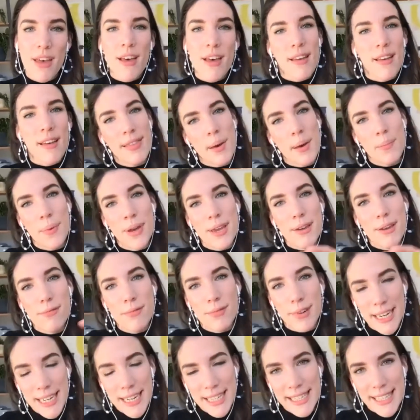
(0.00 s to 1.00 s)
then we
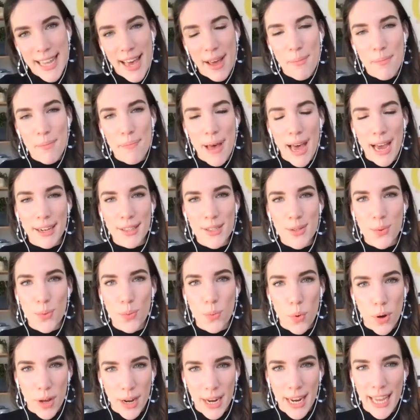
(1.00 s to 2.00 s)
reset back to
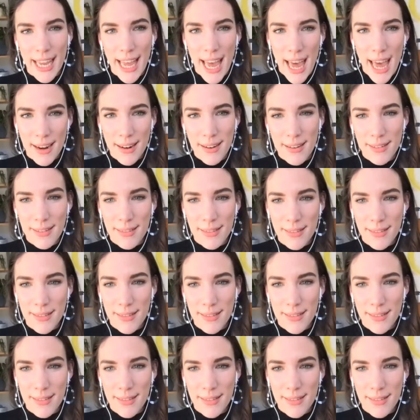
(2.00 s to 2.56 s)
one again.